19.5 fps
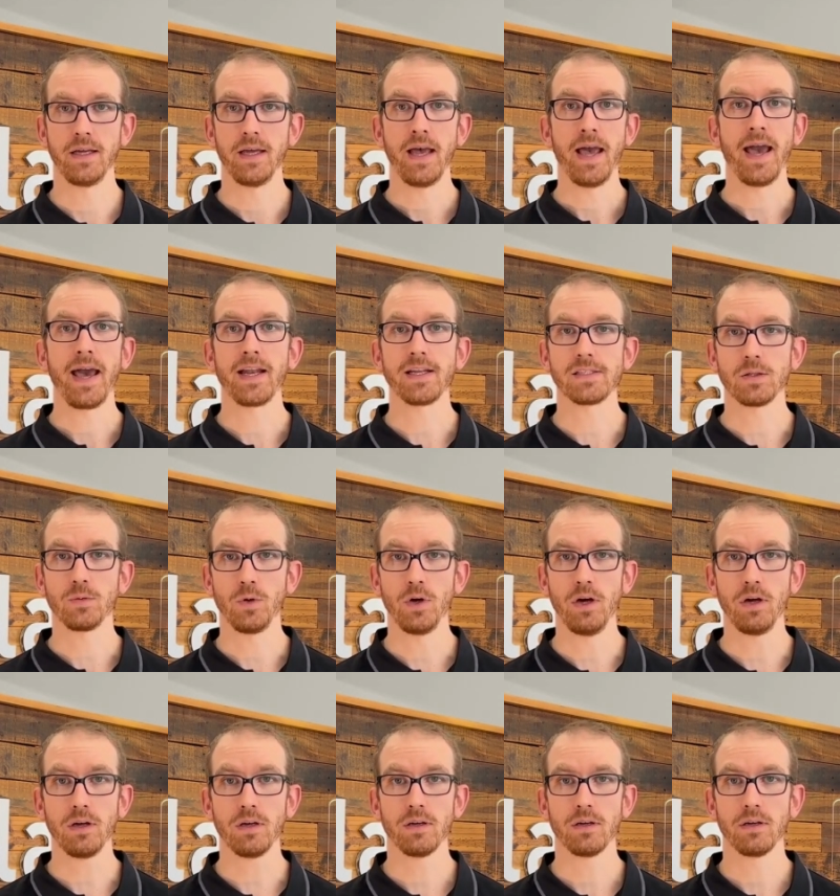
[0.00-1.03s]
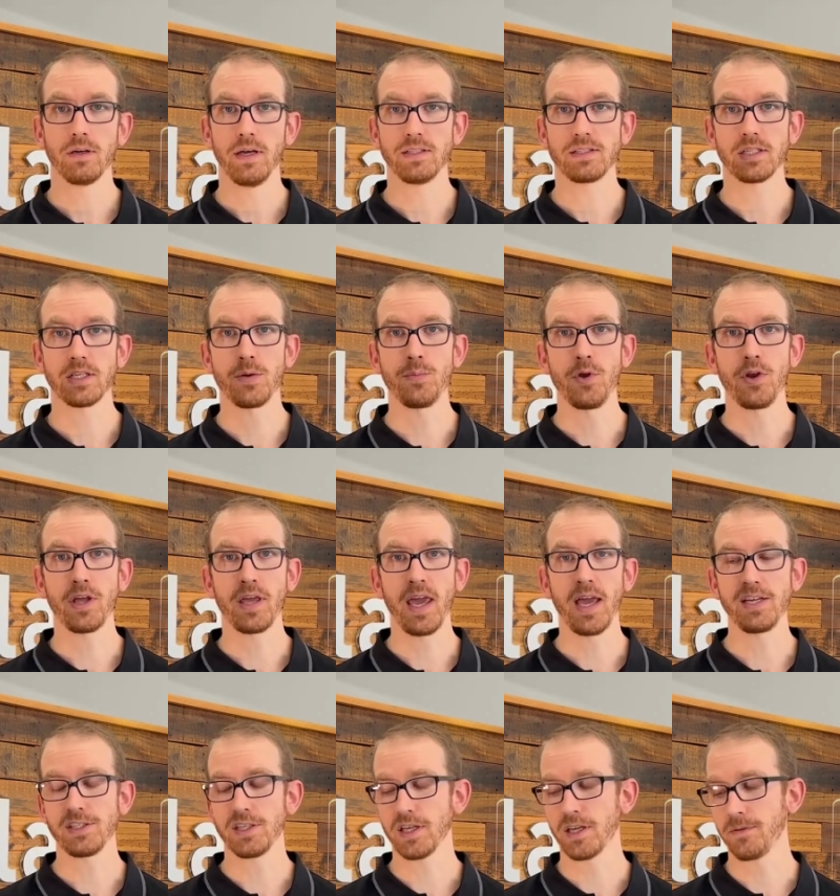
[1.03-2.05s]
How does it work? It's a
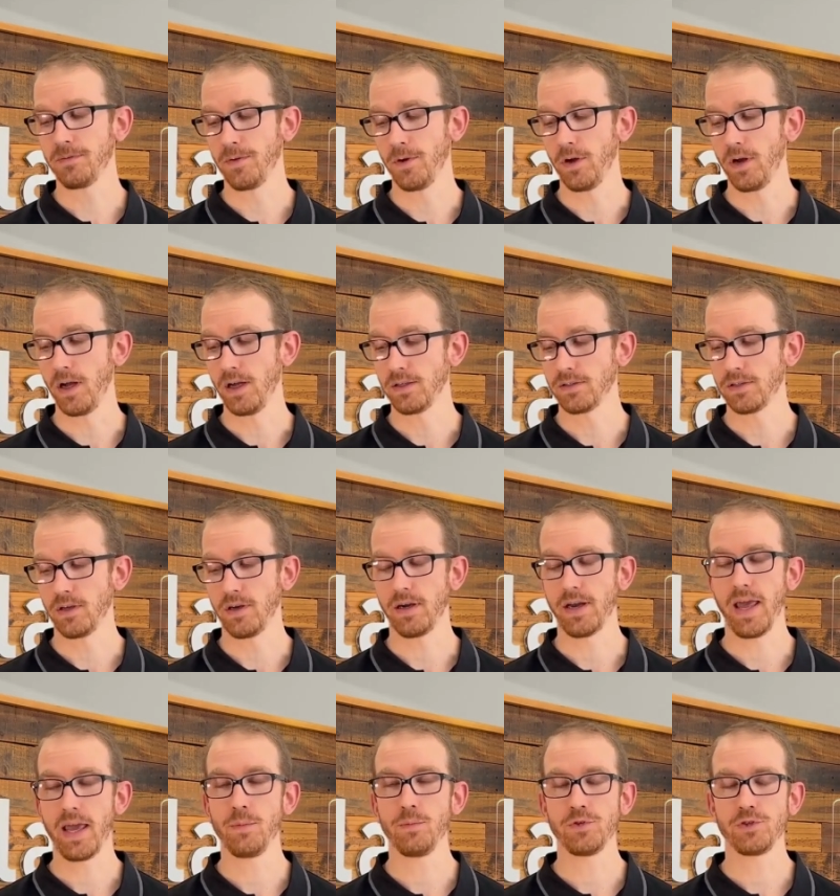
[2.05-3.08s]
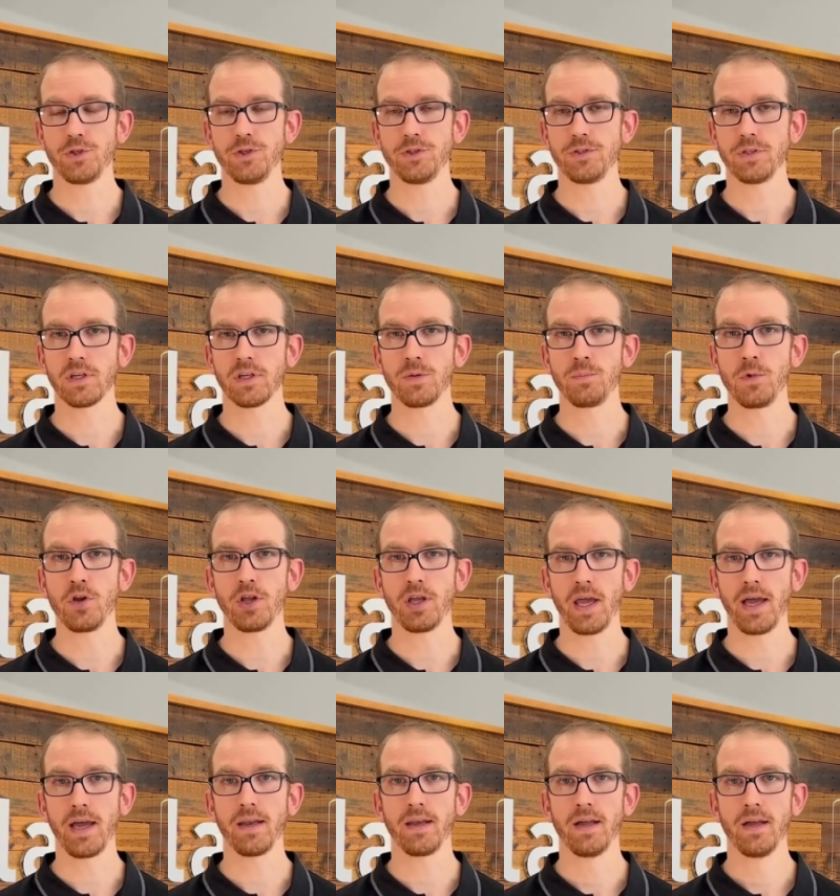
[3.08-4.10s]
communication converter, so it enables you to
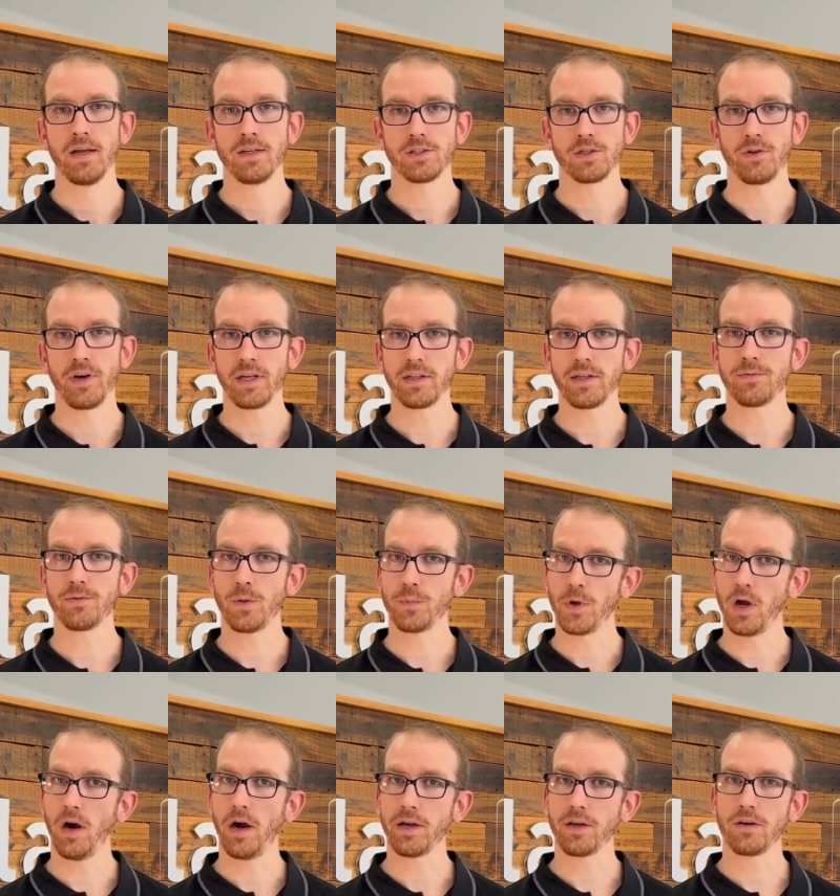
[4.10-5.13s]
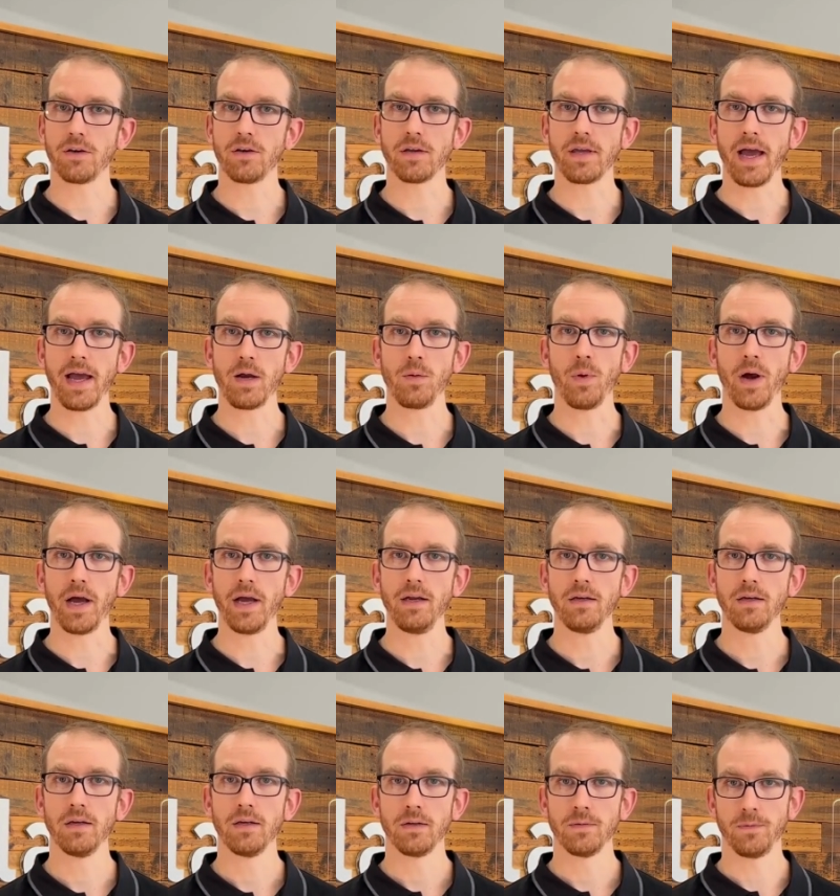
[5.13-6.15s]
communicate directly from your IQ gateway,
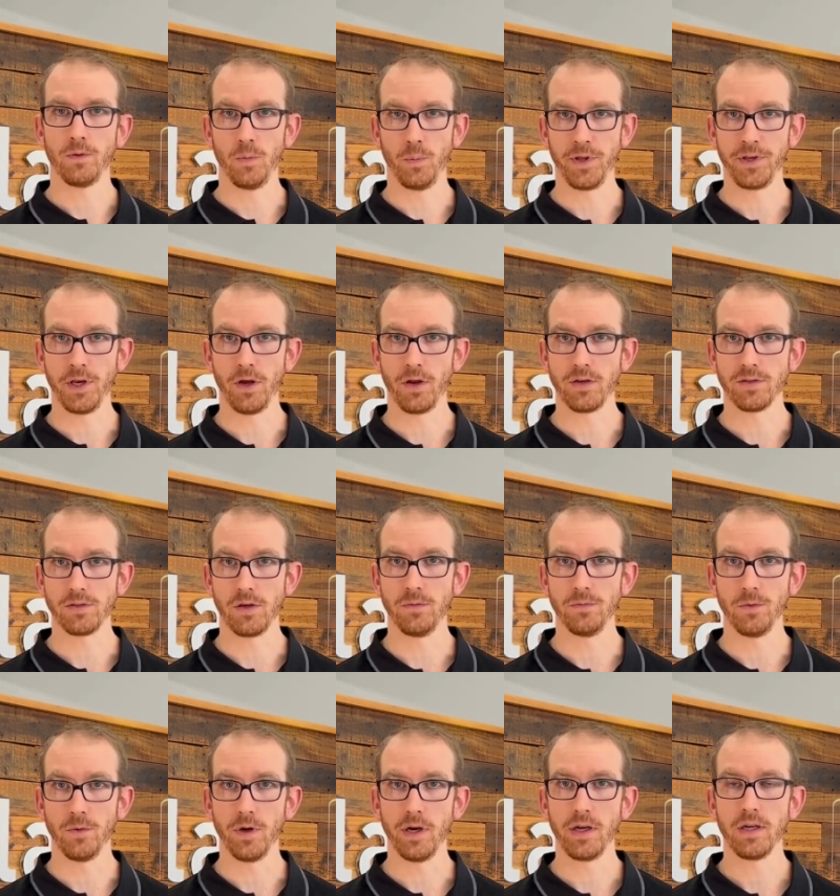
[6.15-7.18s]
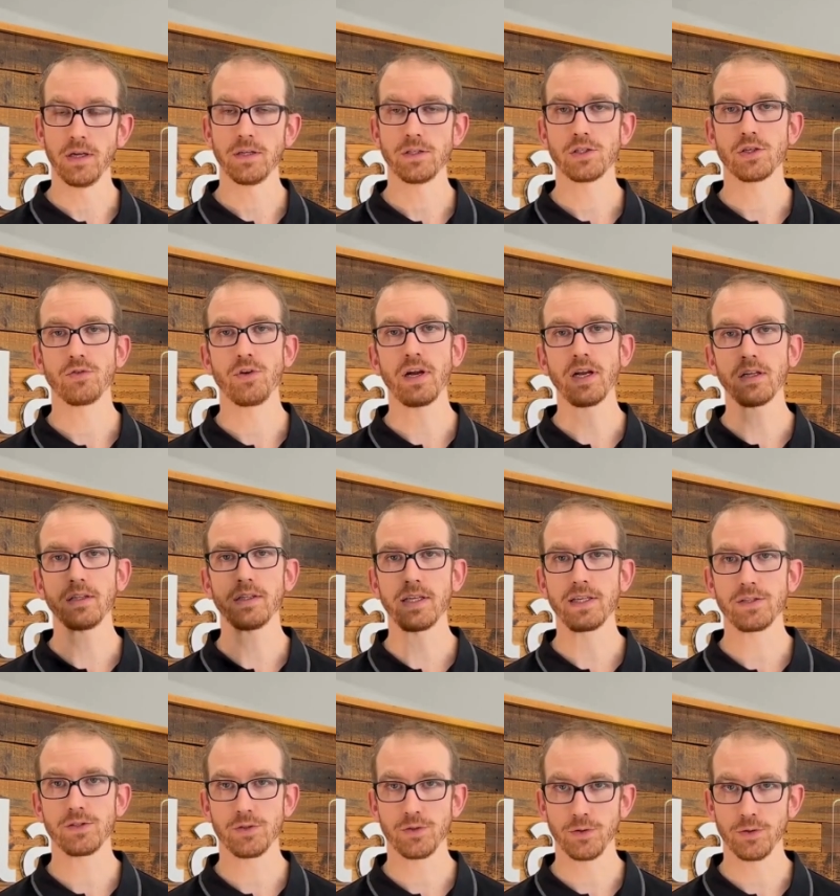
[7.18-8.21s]
formerly known as Envoy, directly
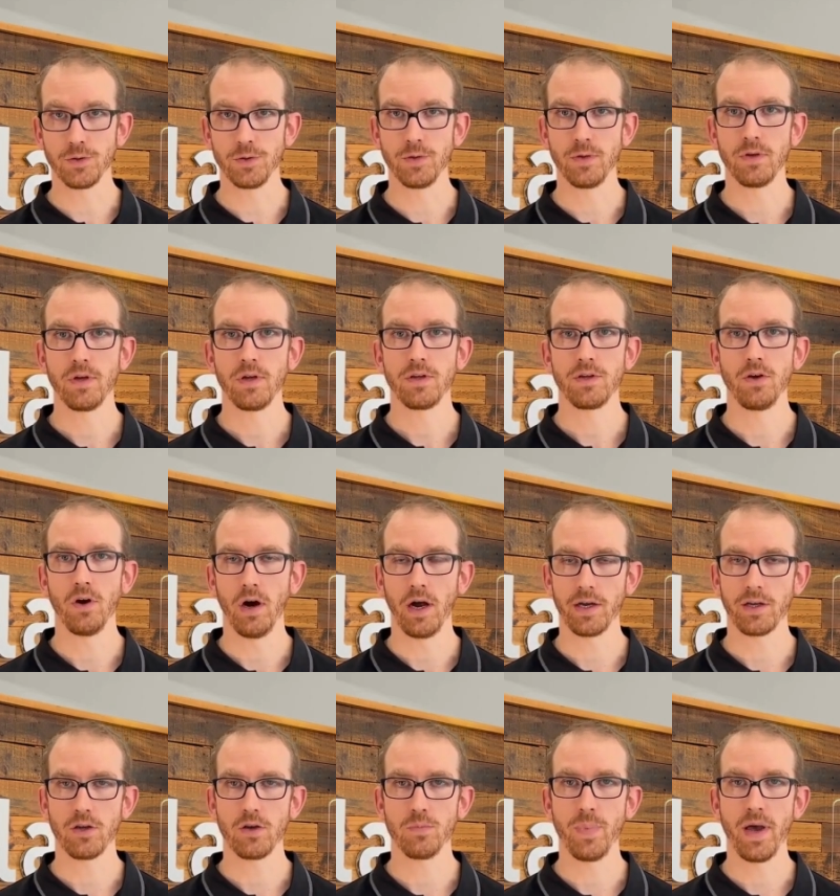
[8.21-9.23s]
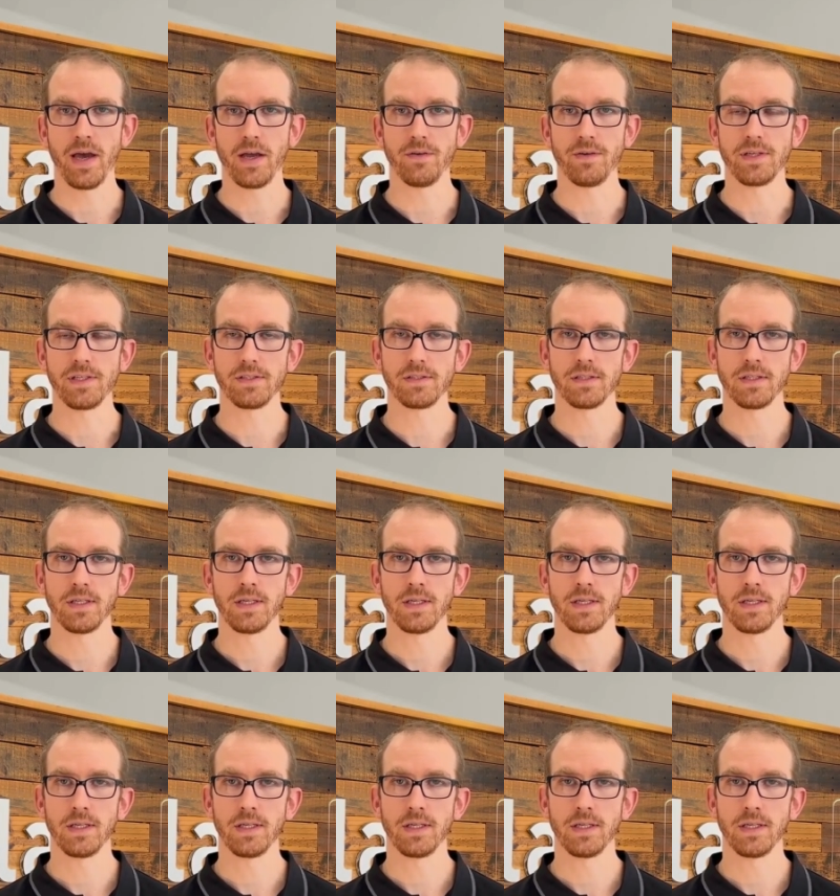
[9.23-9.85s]
to your IQ batteries.